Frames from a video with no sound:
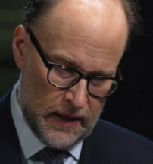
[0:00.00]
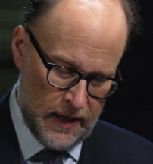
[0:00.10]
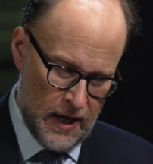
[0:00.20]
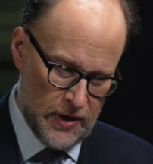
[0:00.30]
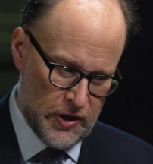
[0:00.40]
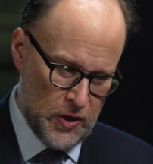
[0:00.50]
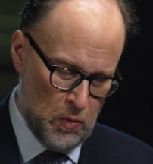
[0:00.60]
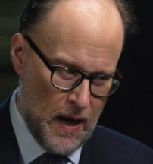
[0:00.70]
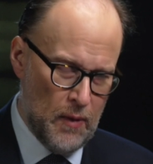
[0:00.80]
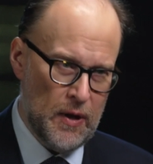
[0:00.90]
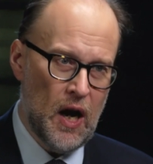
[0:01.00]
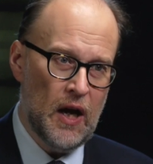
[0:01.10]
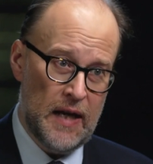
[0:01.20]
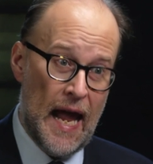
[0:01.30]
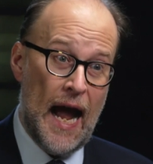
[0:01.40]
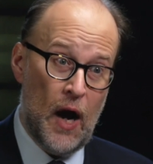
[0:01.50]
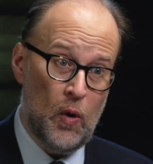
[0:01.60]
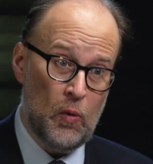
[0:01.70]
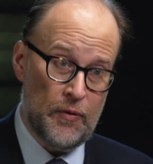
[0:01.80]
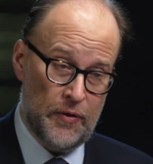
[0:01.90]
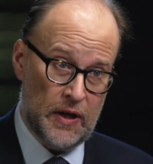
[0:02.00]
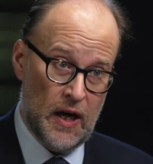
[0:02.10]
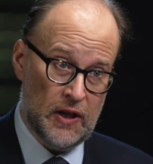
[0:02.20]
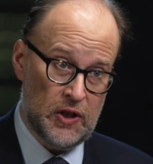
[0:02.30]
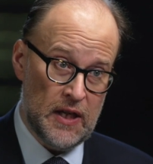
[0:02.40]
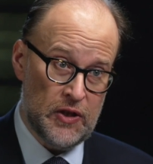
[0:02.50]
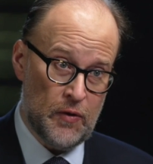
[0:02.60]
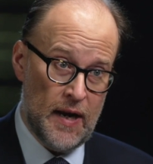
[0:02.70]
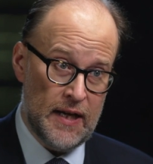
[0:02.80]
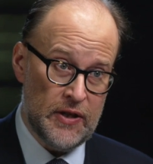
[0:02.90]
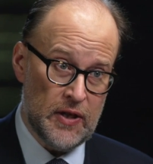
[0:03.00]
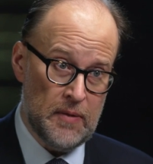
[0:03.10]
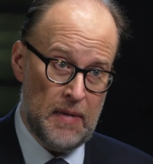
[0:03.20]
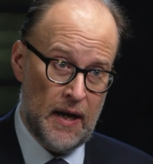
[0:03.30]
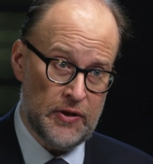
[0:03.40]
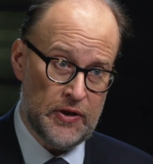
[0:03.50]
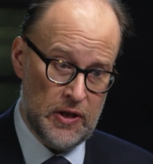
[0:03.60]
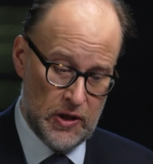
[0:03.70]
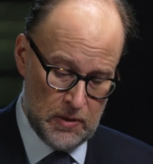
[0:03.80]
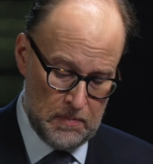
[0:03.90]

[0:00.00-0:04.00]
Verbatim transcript: Can I ask you where we are now with regard to Israelis and Palestinians?